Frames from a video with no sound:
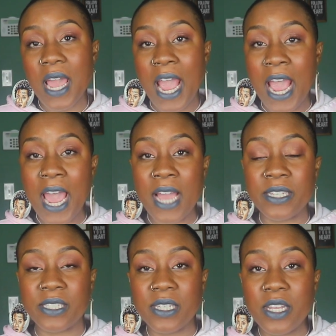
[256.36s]

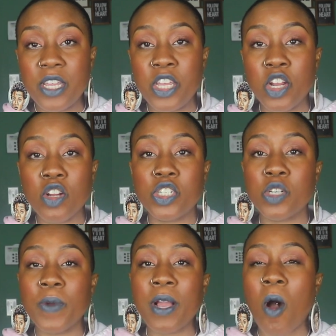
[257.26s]
and you're
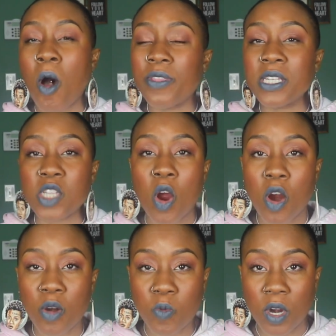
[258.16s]
doing all this
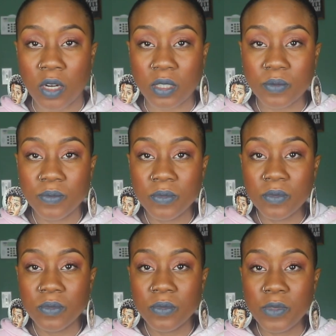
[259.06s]
hard work,
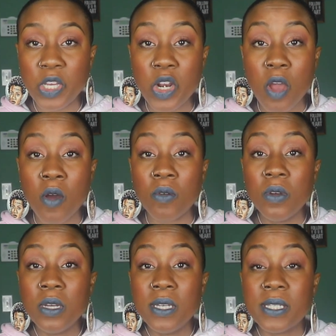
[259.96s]
you
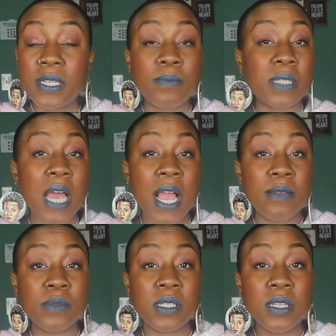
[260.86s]
know,
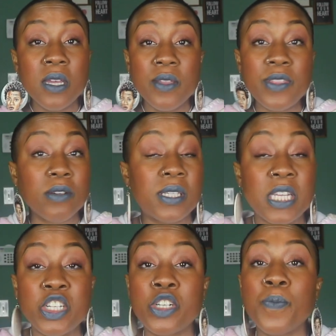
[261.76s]
sometimes they'll
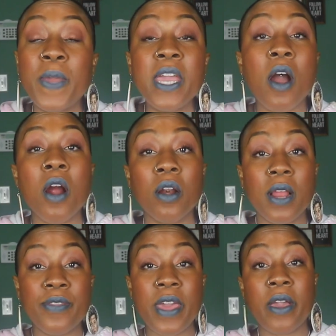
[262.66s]
send you PR
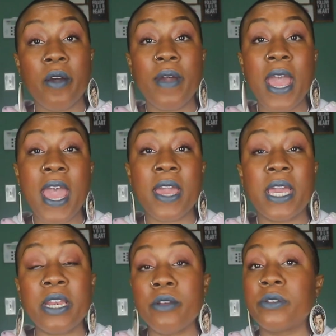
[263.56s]
and they go, hey,
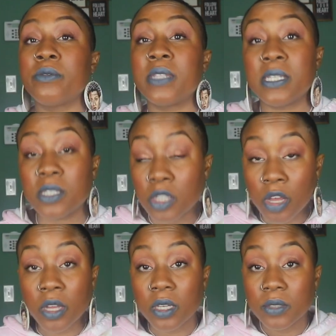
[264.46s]
can you do this
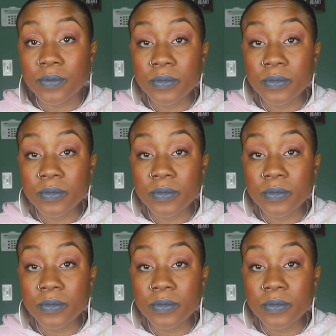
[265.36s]
look?